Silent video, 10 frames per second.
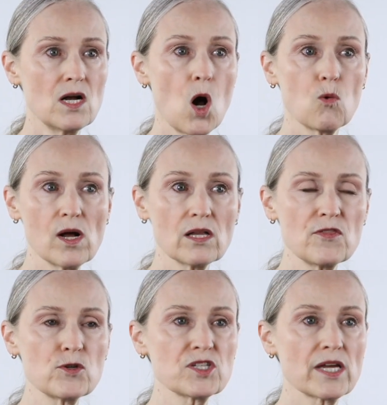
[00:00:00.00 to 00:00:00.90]
while
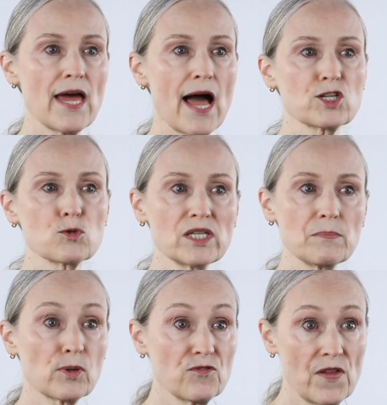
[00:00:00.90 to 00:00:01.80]
others can actually
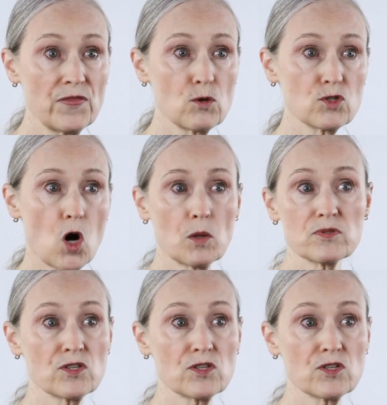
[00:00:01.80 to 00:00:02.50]
prevent those harms